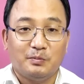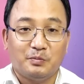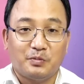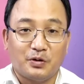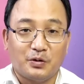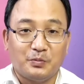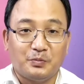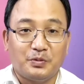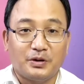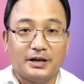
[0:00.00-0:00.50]

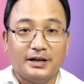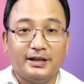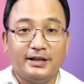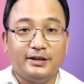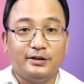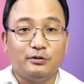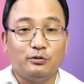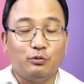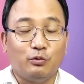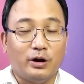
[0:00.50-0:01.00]

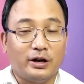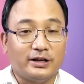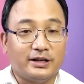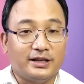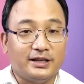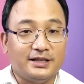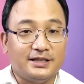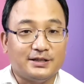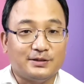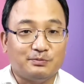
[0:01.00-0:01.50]
properly what
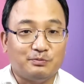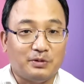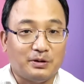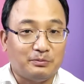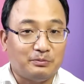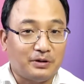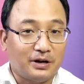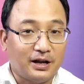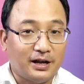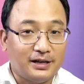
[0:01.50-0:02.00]
is
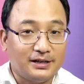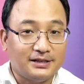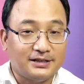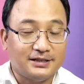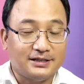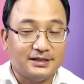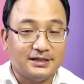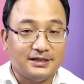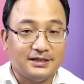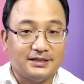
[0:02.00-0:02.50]
febrile
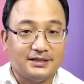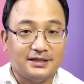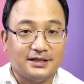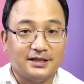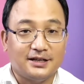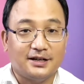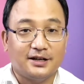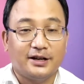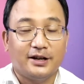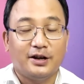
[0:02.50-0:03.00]

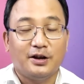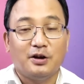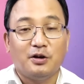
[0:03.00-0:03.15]
seizure,